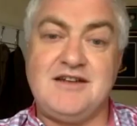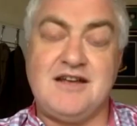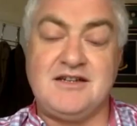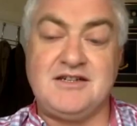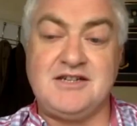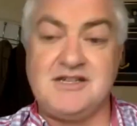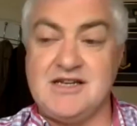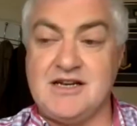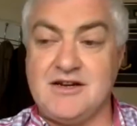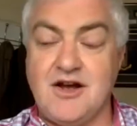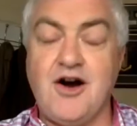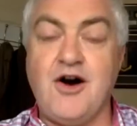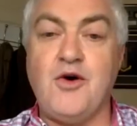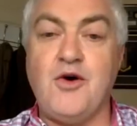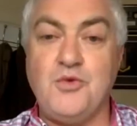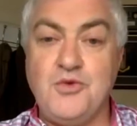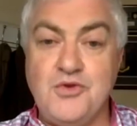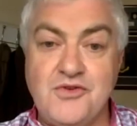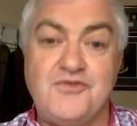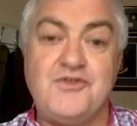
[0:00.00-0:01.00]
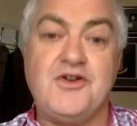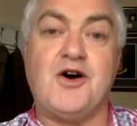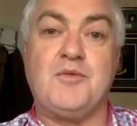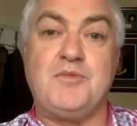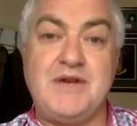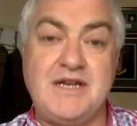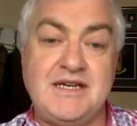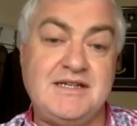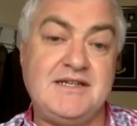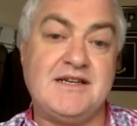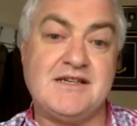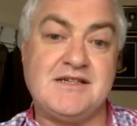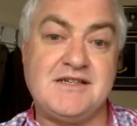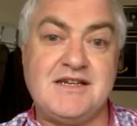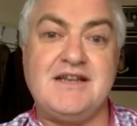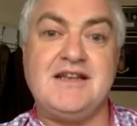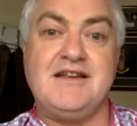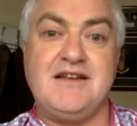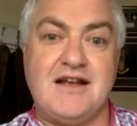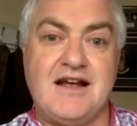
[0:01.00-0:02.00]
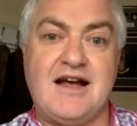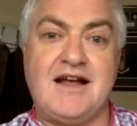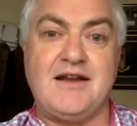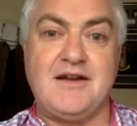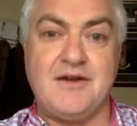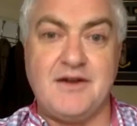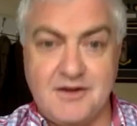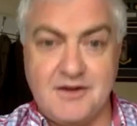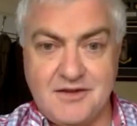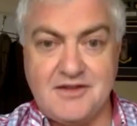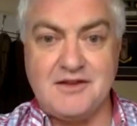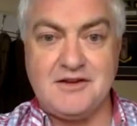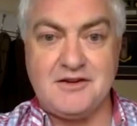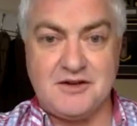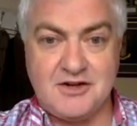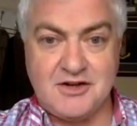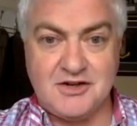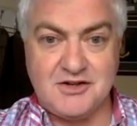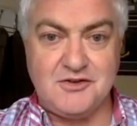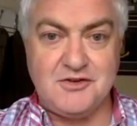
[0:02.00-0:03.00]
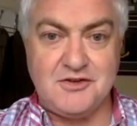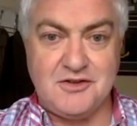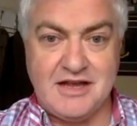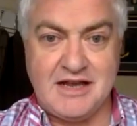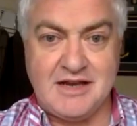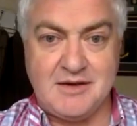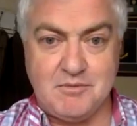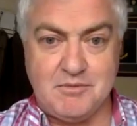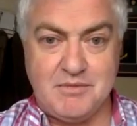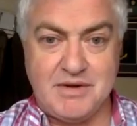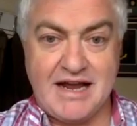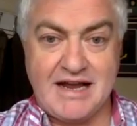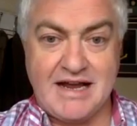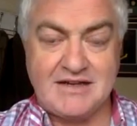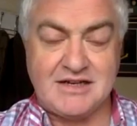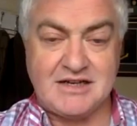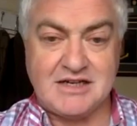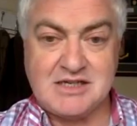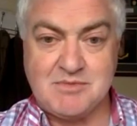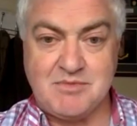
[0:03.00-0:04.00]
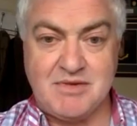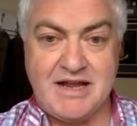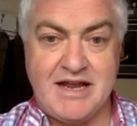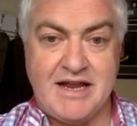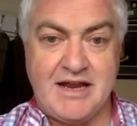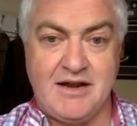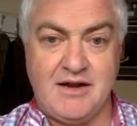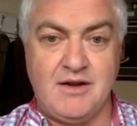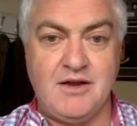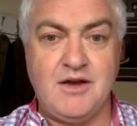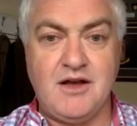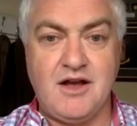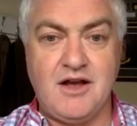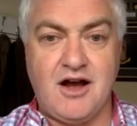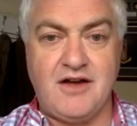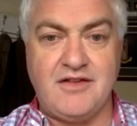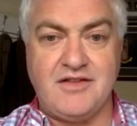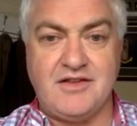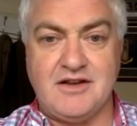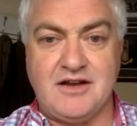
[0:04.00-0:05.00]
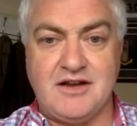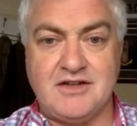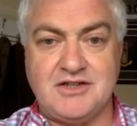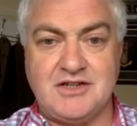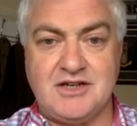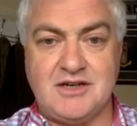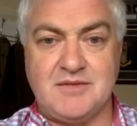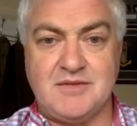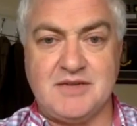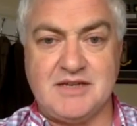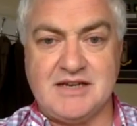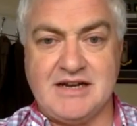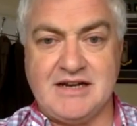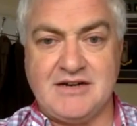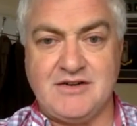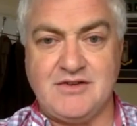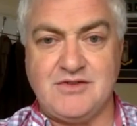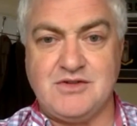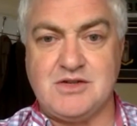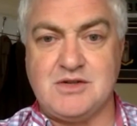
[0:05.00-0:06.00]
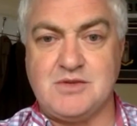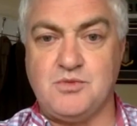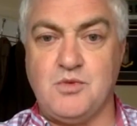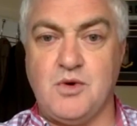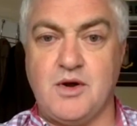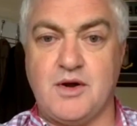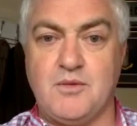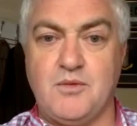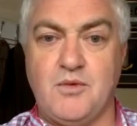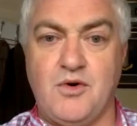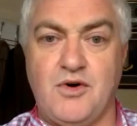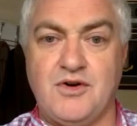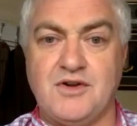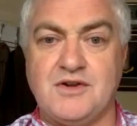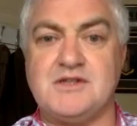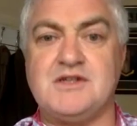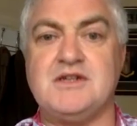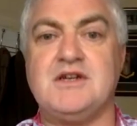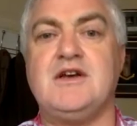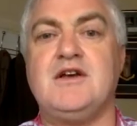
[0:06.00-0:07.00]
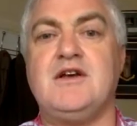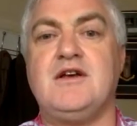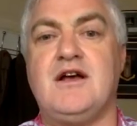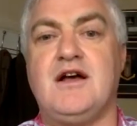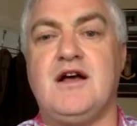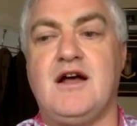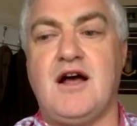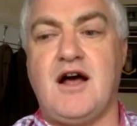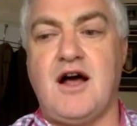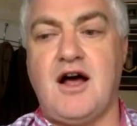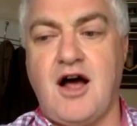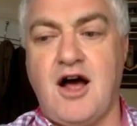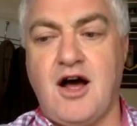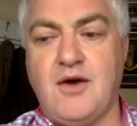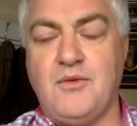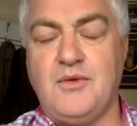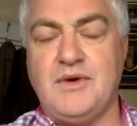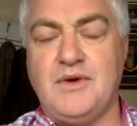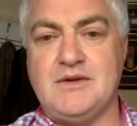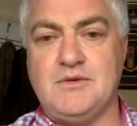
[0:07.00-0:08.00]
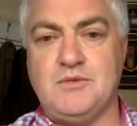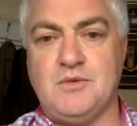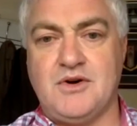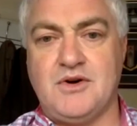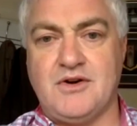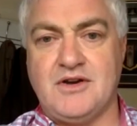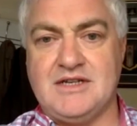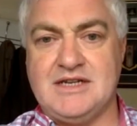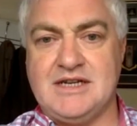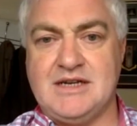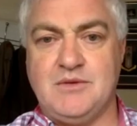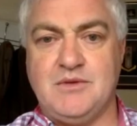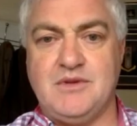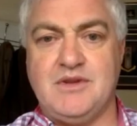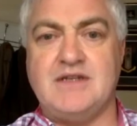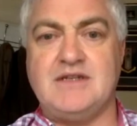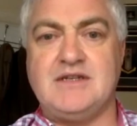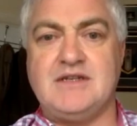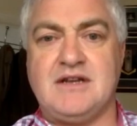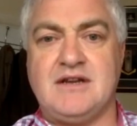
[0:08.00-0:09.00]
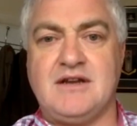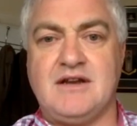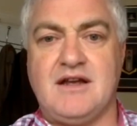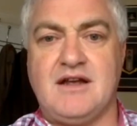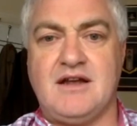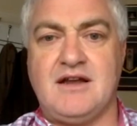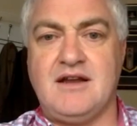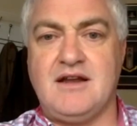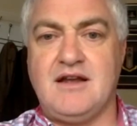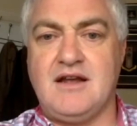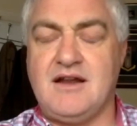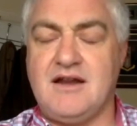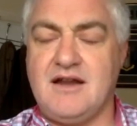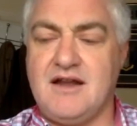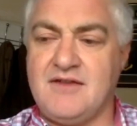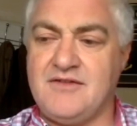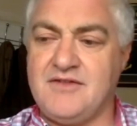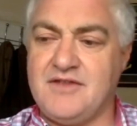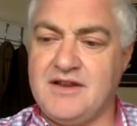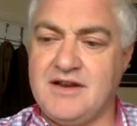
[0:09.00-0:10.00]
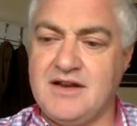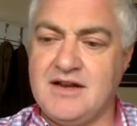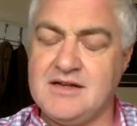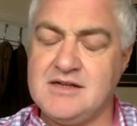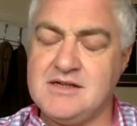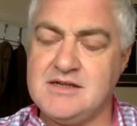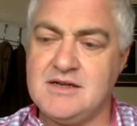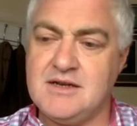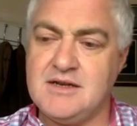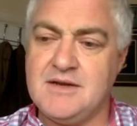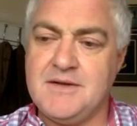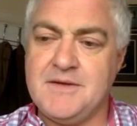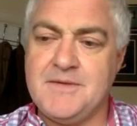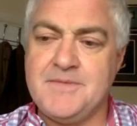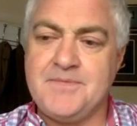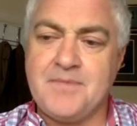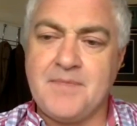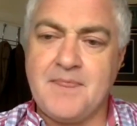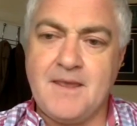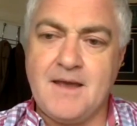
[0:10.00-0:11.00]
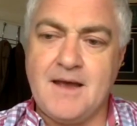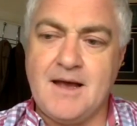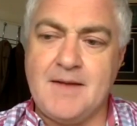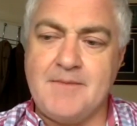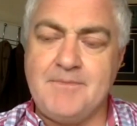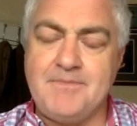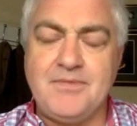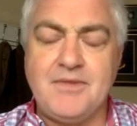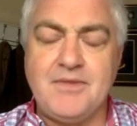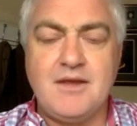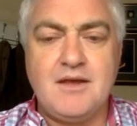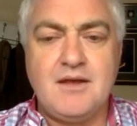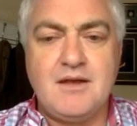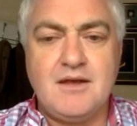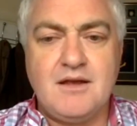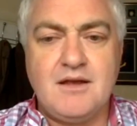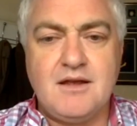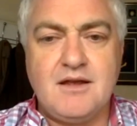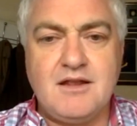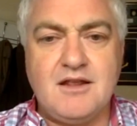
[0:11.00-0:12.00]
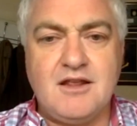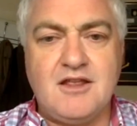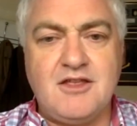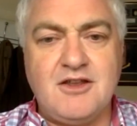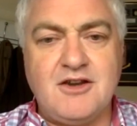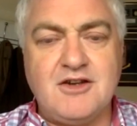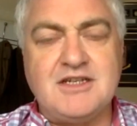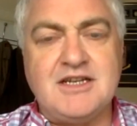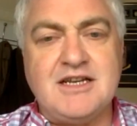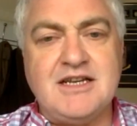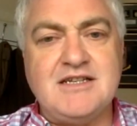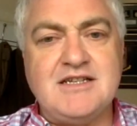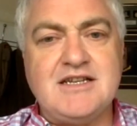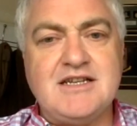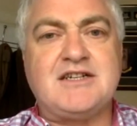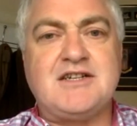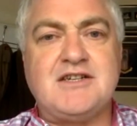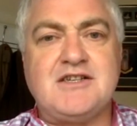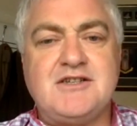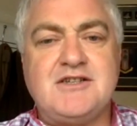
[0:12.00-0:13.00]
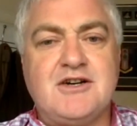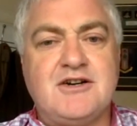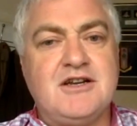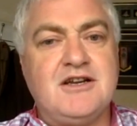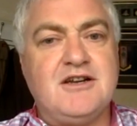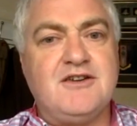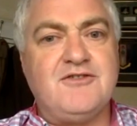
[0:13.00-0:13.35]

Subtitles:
she said, "Oh, you've got PTSD." And then began to explain how she came to the diagnosis, what it was, how we're going to deal with it, and everything else. The 13 sessions turned into